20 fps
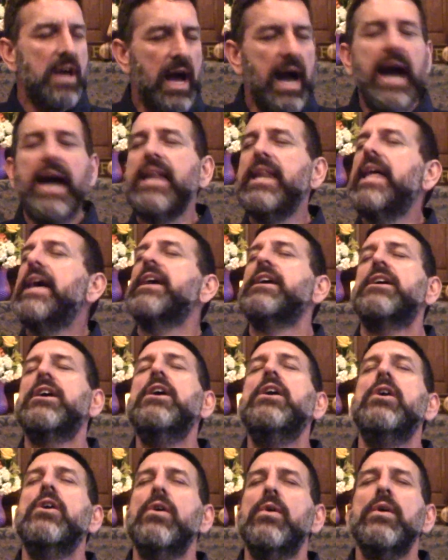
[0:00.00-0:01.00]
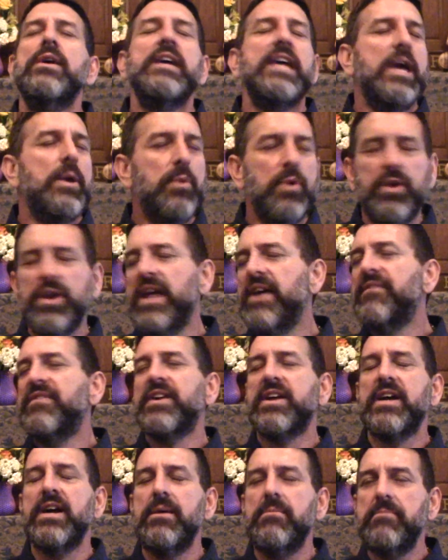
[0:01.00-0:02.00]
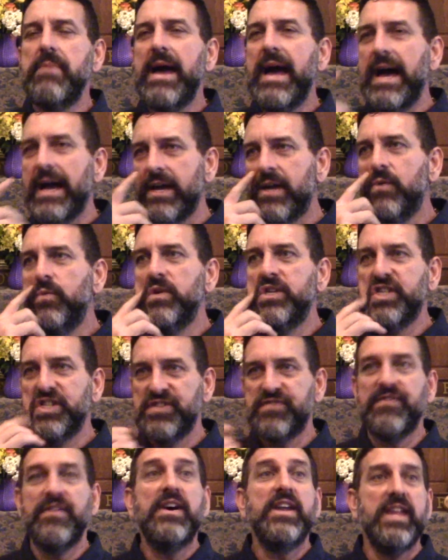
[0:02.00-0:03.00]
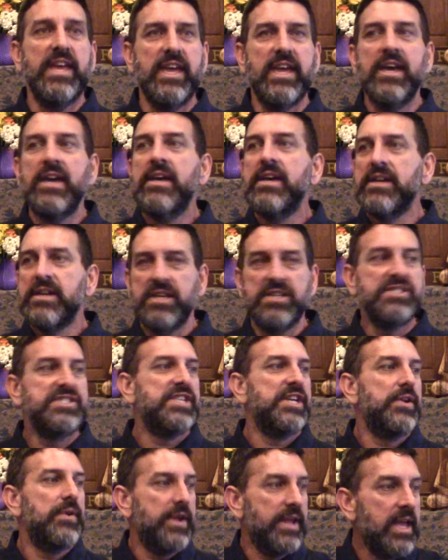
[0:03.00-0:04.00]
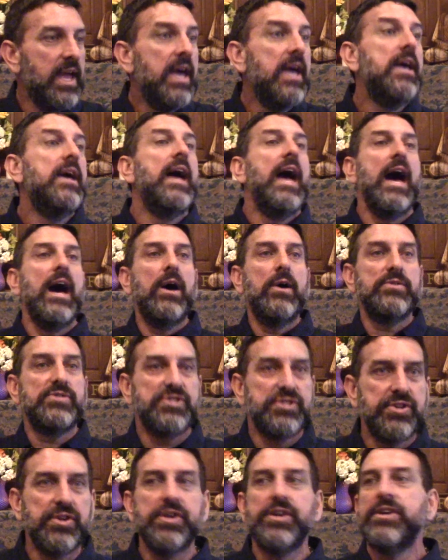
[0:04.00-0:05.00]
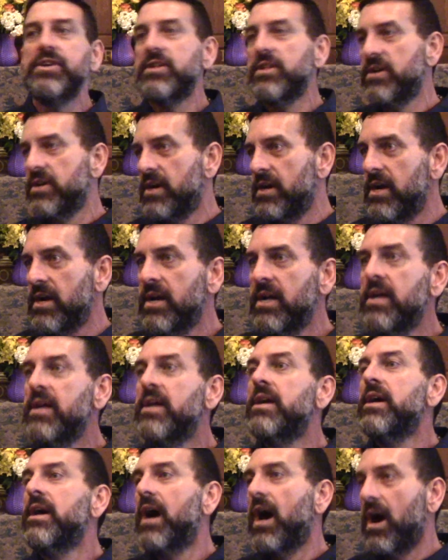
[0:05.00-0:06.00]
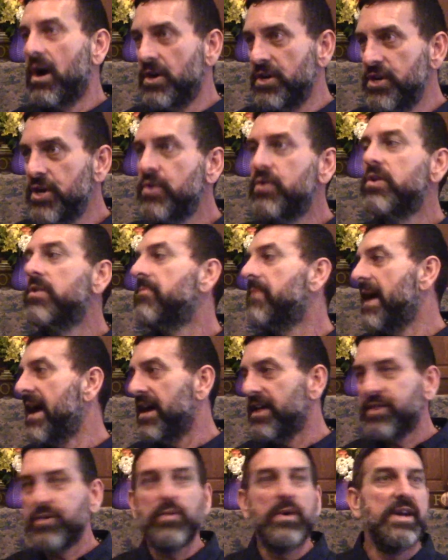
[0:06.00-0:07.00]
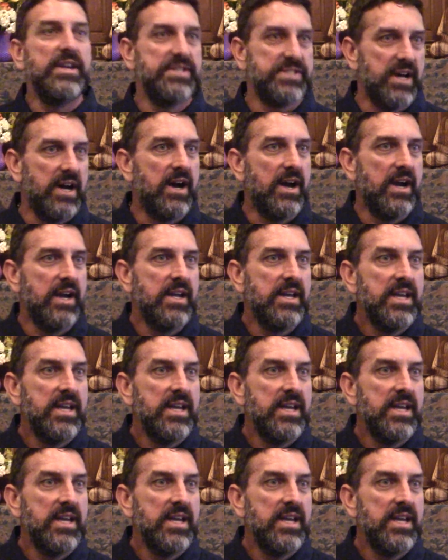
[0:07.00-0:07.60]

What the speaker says: I let go, it won't ever come back, which is funny considering how circular our neural pathways are.